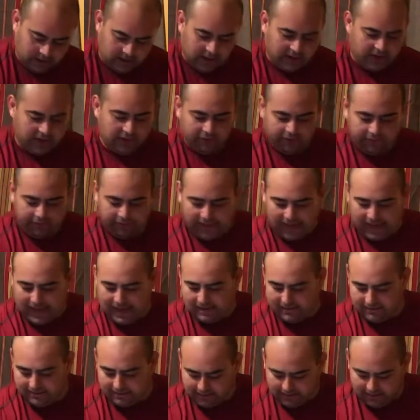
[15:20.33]
health
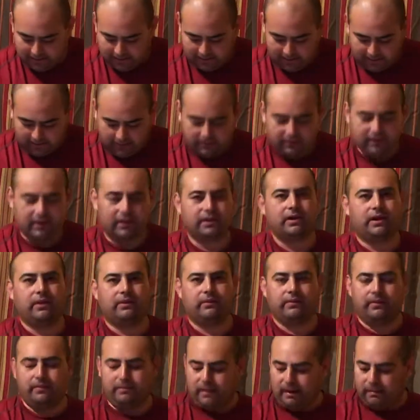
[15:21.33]
class. Now that
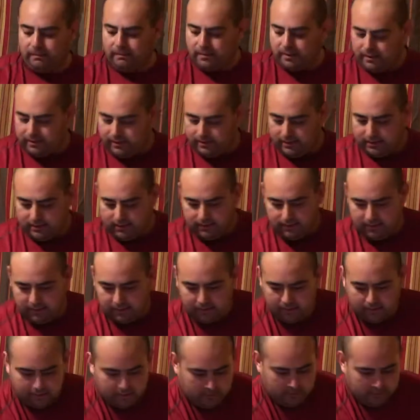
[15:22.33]
I remember,
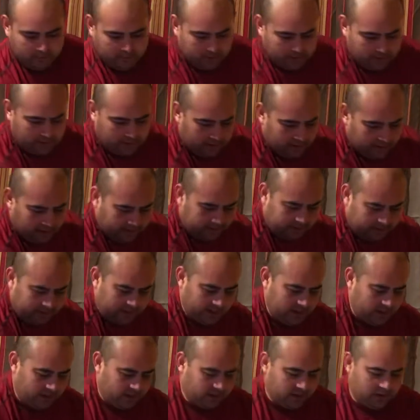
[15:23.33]
I
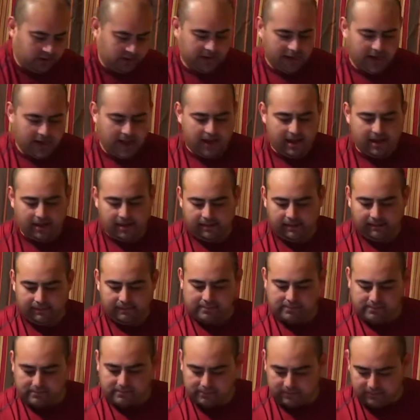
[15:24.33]
think I heard that,
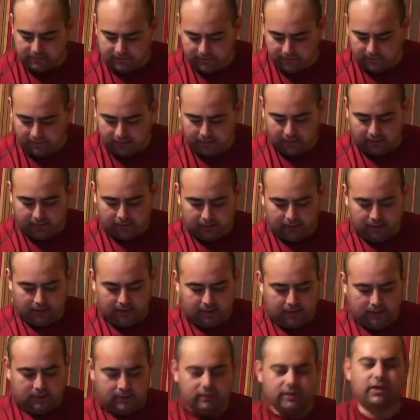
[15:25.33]
I'm
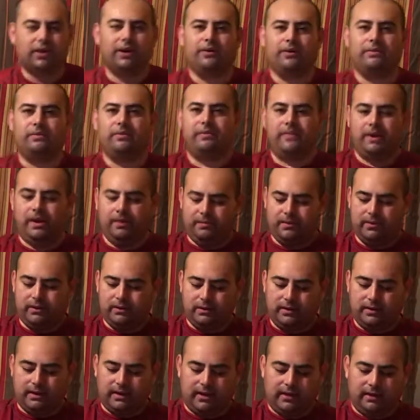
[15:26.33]
trying to
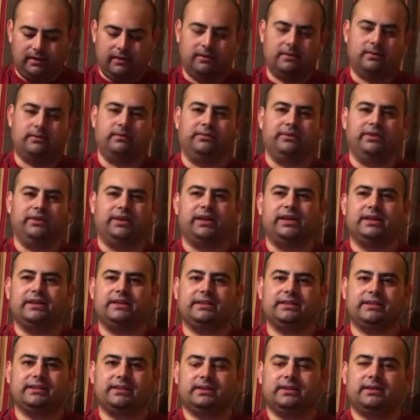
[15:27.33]
remember, like
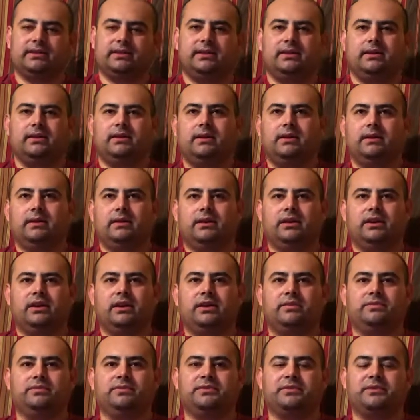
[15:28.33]
dust
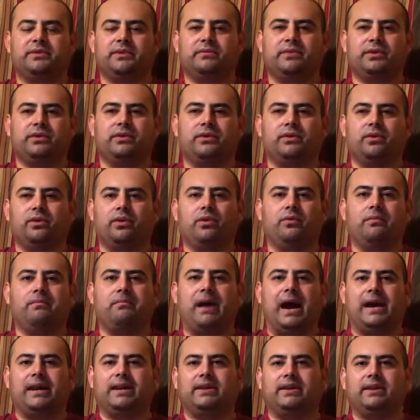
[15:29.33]
comes from your own
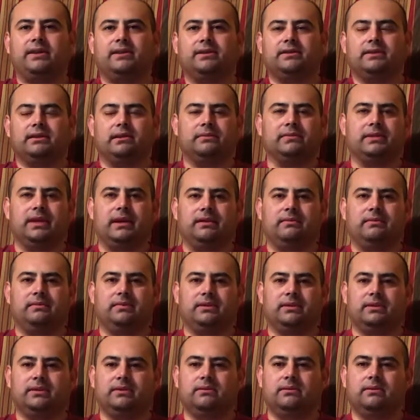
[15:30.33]
body
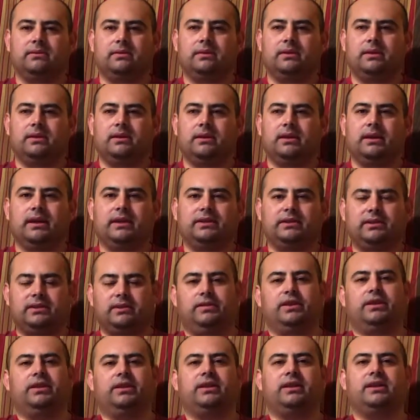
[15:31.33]
sometimes. Like
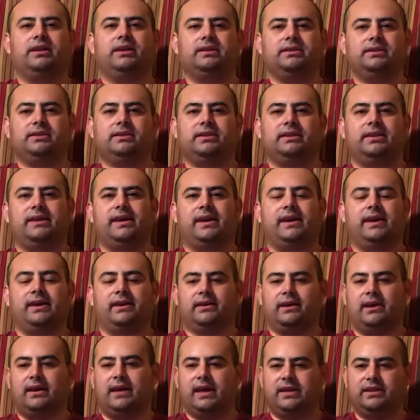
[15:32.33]
some of the dust that
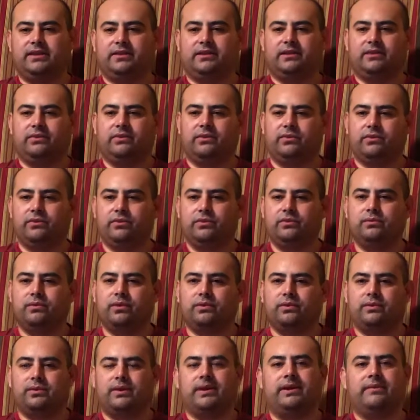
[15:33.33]
collects in your room
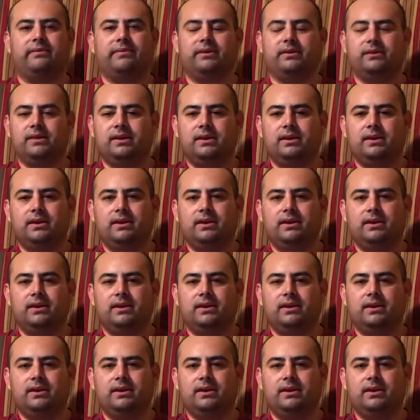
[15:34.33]
or whatever